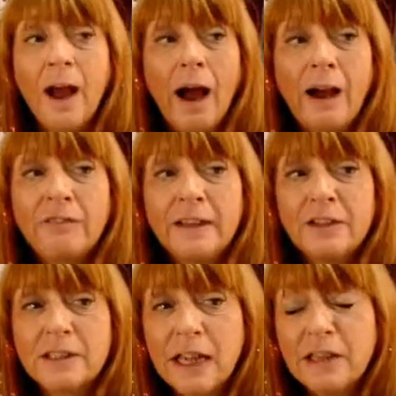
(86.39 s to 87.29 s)
I feel
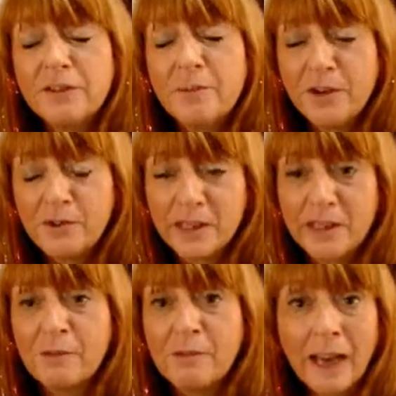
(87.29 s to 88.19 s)
that alpha music
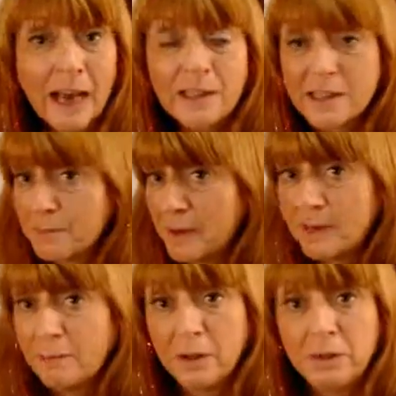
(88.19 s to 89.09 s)
relaxes
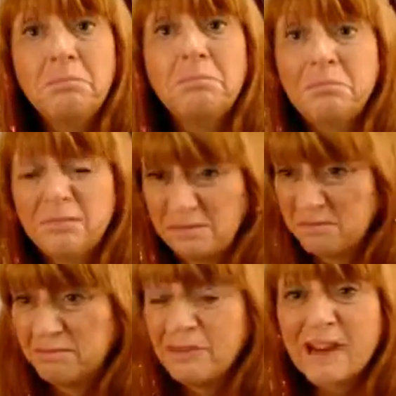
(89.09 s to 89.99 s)
people
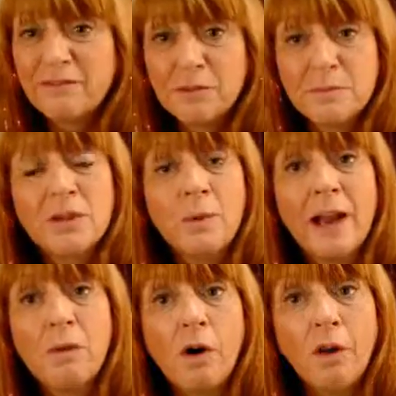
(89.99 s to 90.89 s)
right from
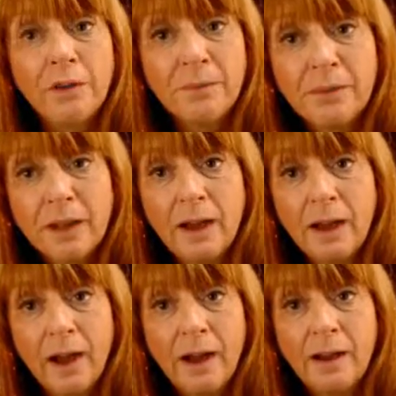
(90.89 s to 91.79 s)
square one.
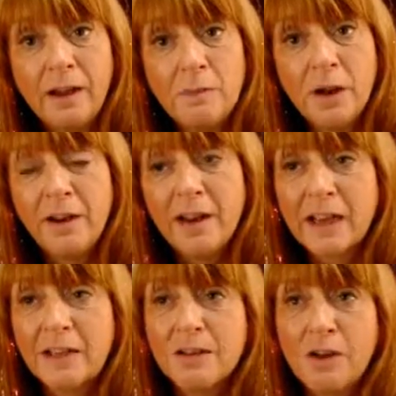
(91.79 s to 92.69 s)
Um, and I
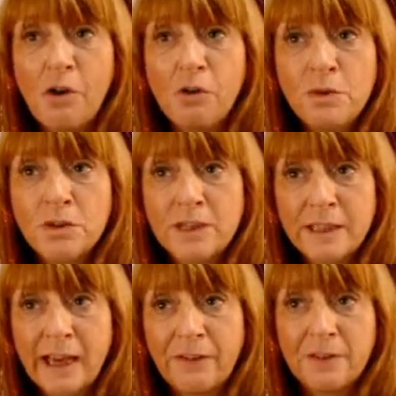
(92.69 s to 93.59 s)
can almost
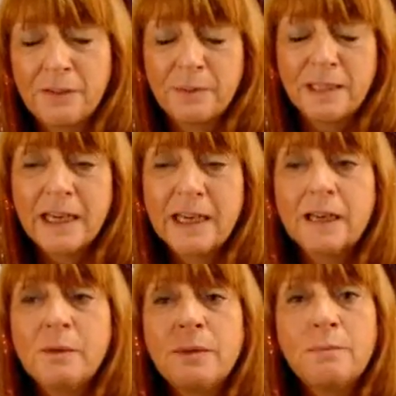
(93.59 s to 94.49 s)
see, uh,
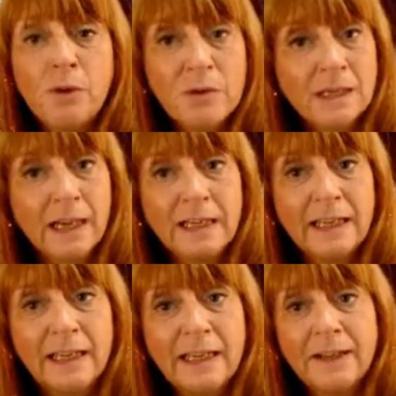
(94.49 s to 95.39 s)
particularly with bow
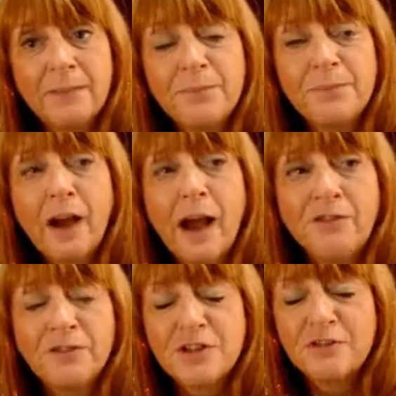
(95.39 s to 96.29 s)
technique,
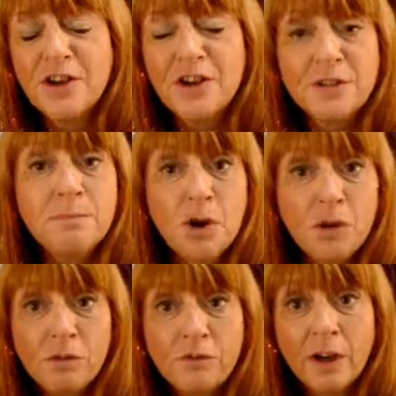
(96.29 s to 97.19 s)
after the first move,